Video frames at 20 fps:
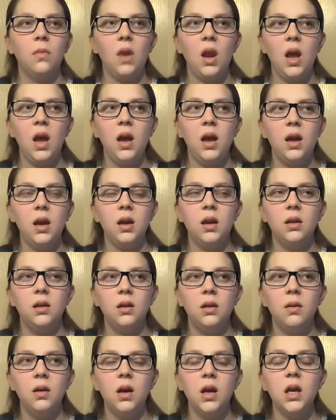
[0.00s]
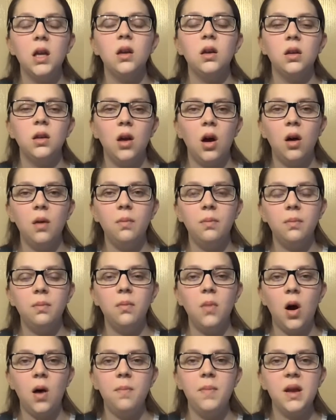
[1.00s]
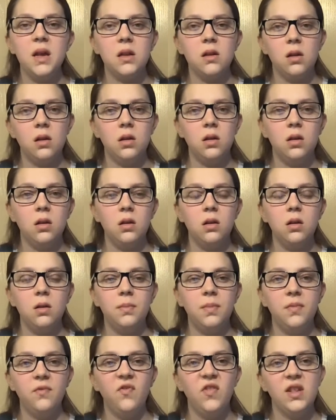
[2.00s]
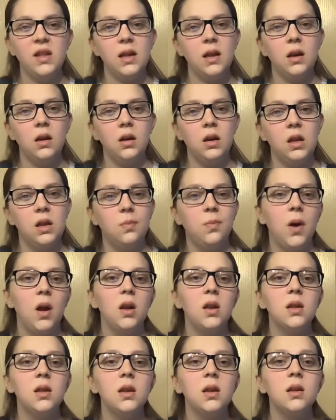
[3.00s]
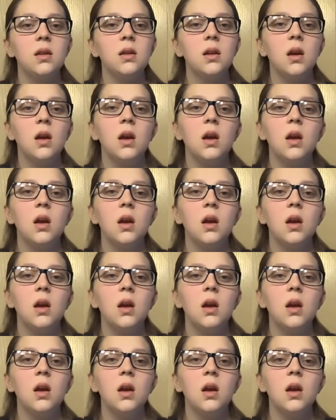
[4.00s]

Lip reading: and all based on the facility's policies.